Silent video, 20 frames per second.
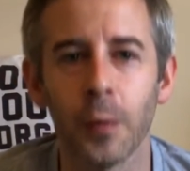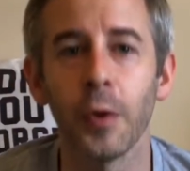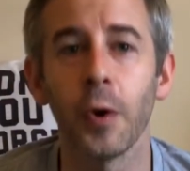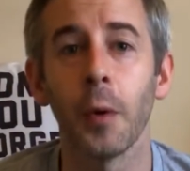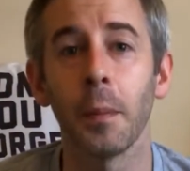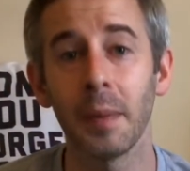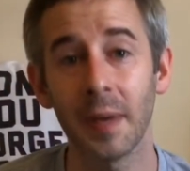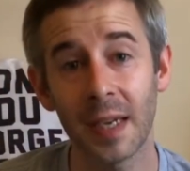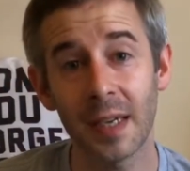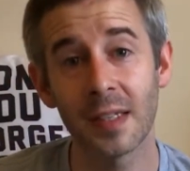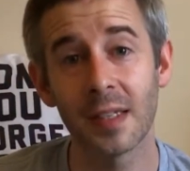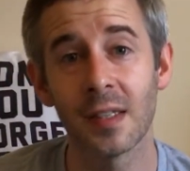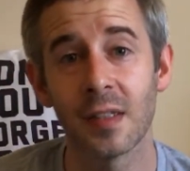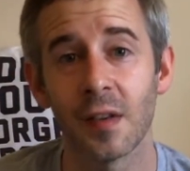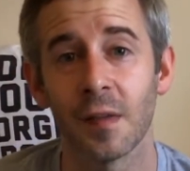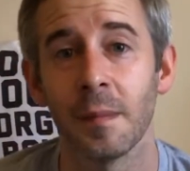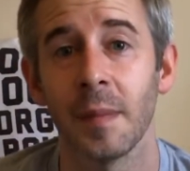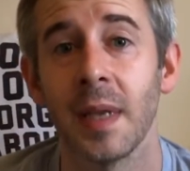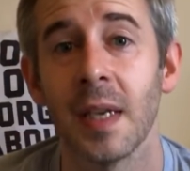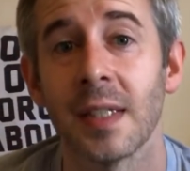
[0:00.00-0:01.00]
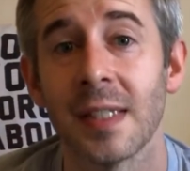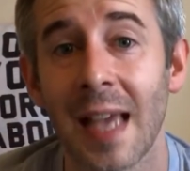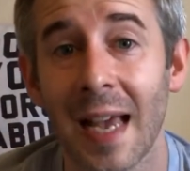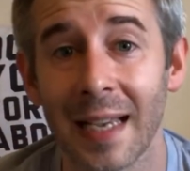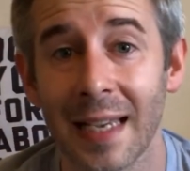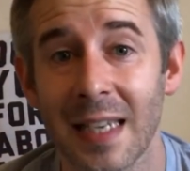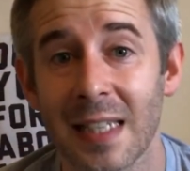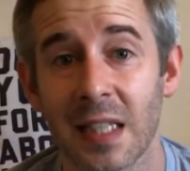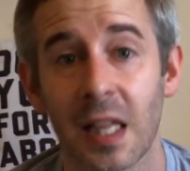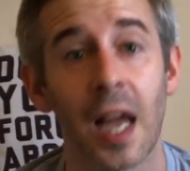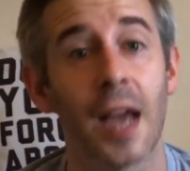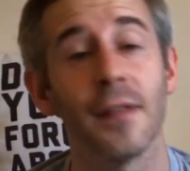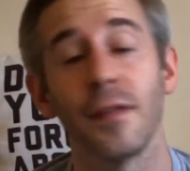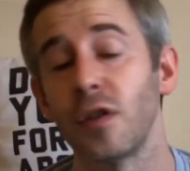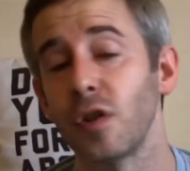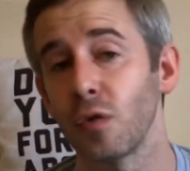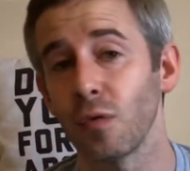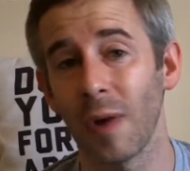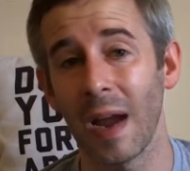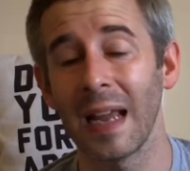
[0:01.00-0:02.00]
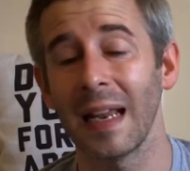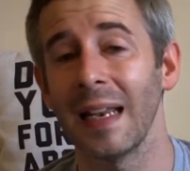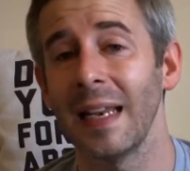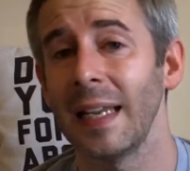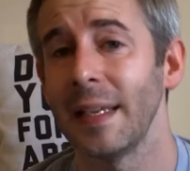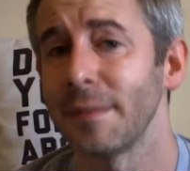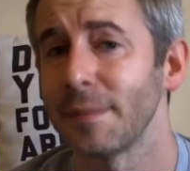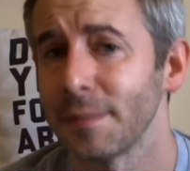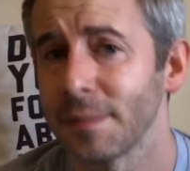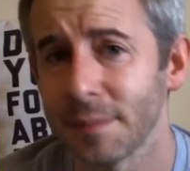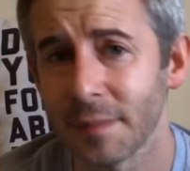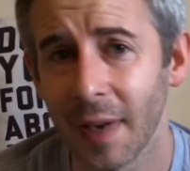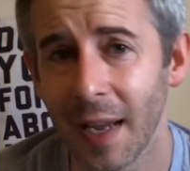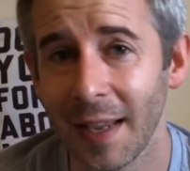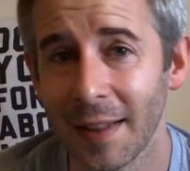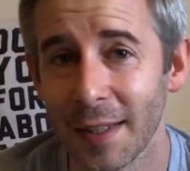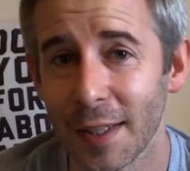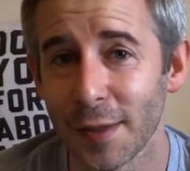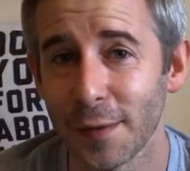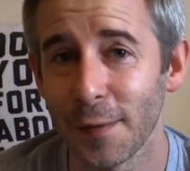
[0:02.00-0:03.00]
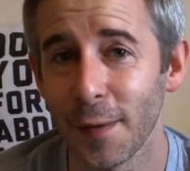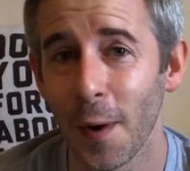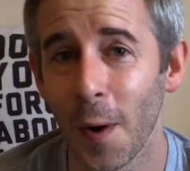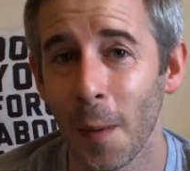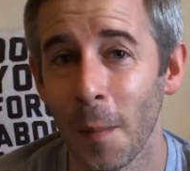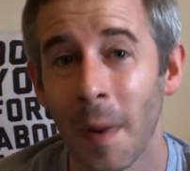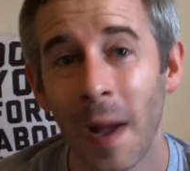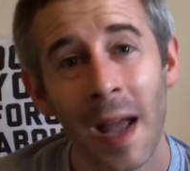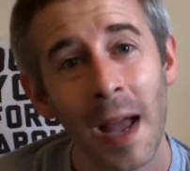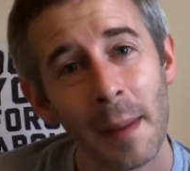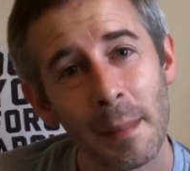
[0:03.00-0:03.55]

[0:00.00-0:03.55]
There are pieces of Miyazaki's life directly in this film.